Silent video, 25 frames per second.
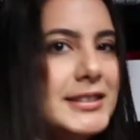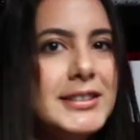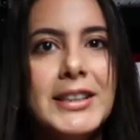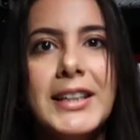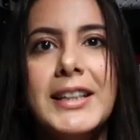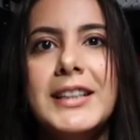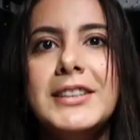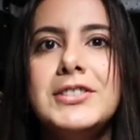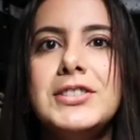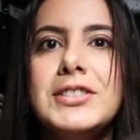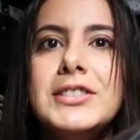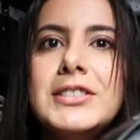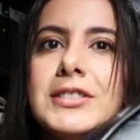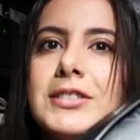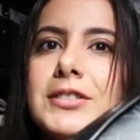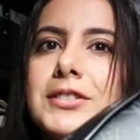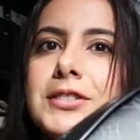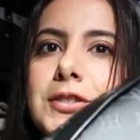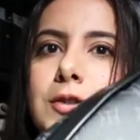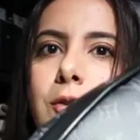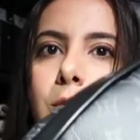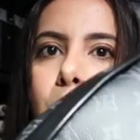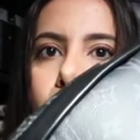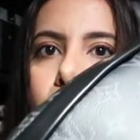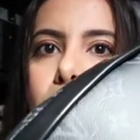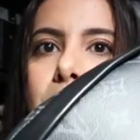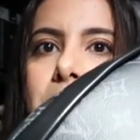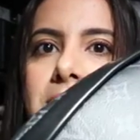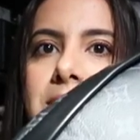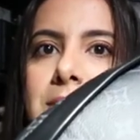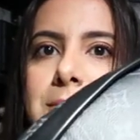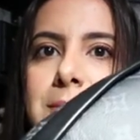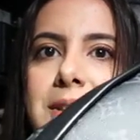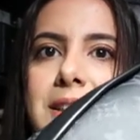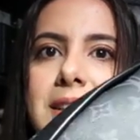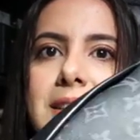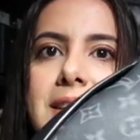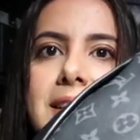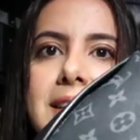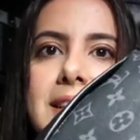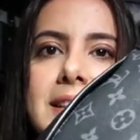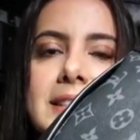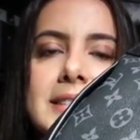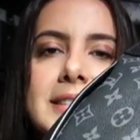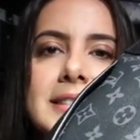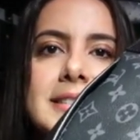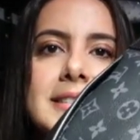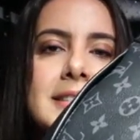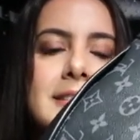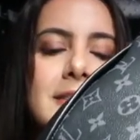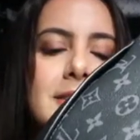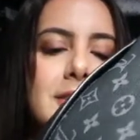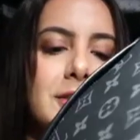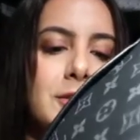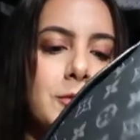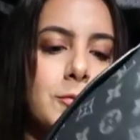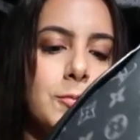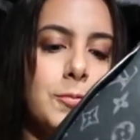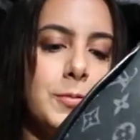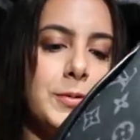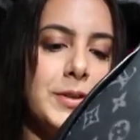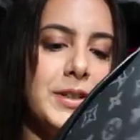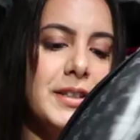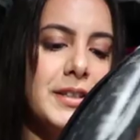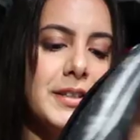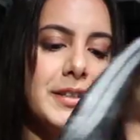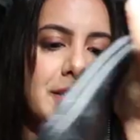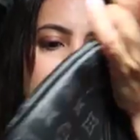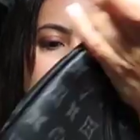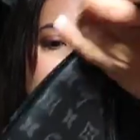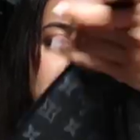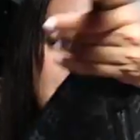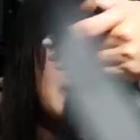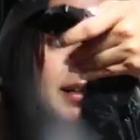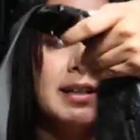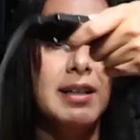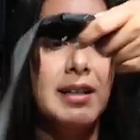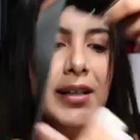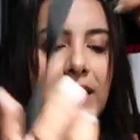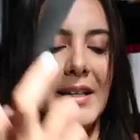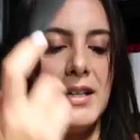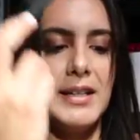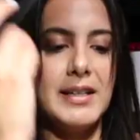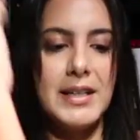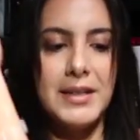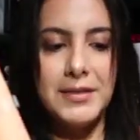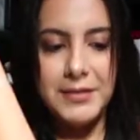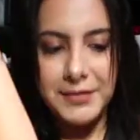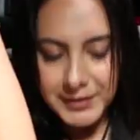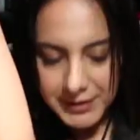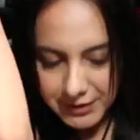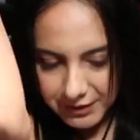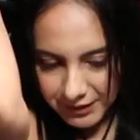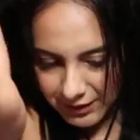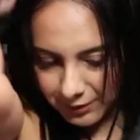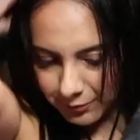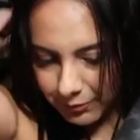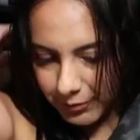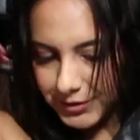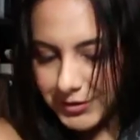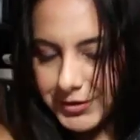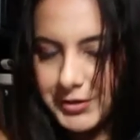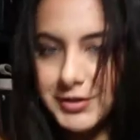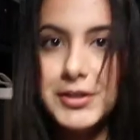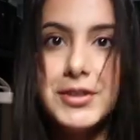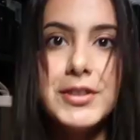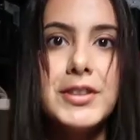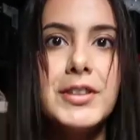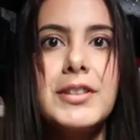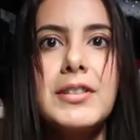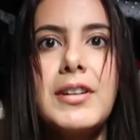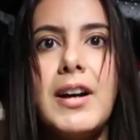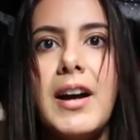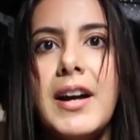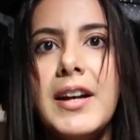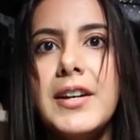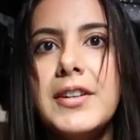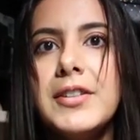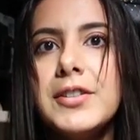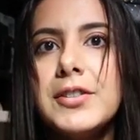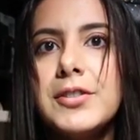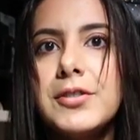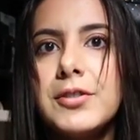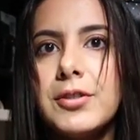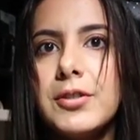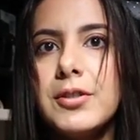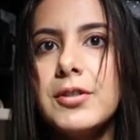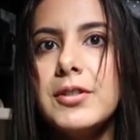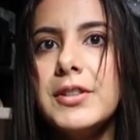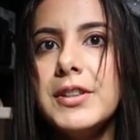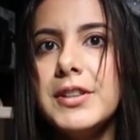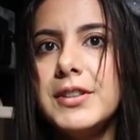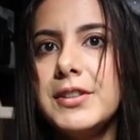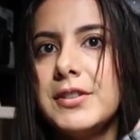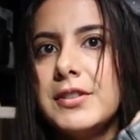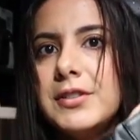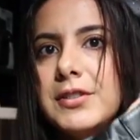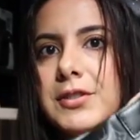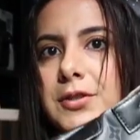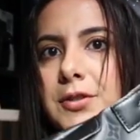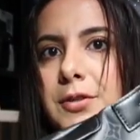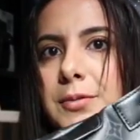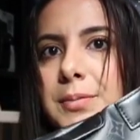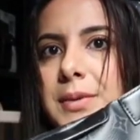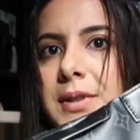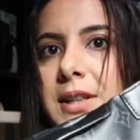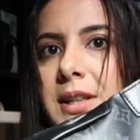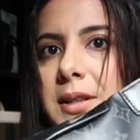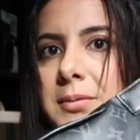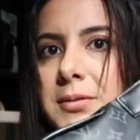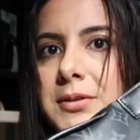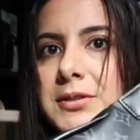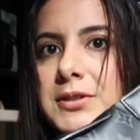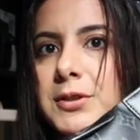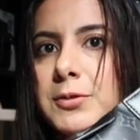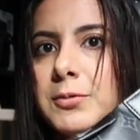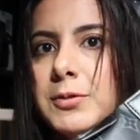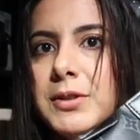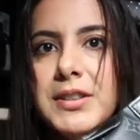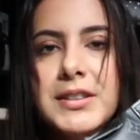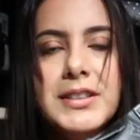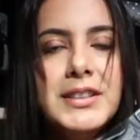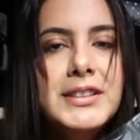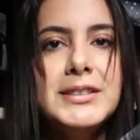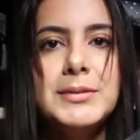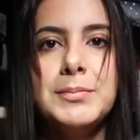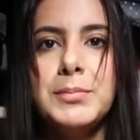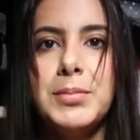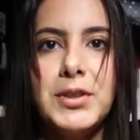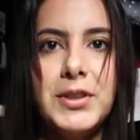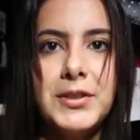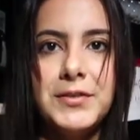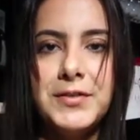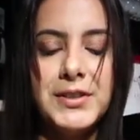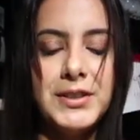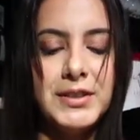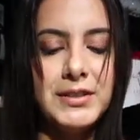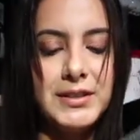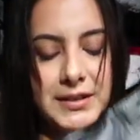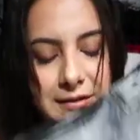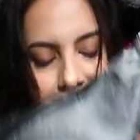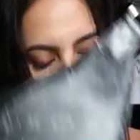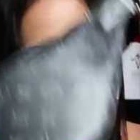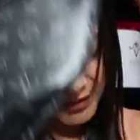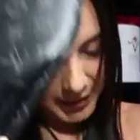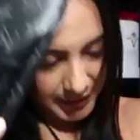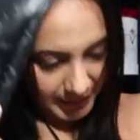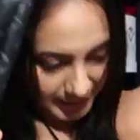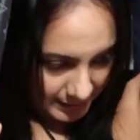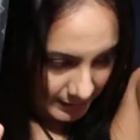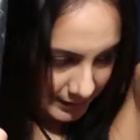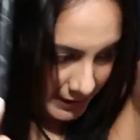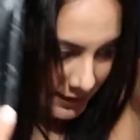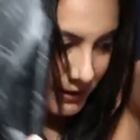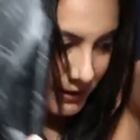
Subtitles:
it just looks cool to me. Like it doesn't look weird, and I feel like whether you're a guy or a girl, like you'll be able to wear this perfectly fine.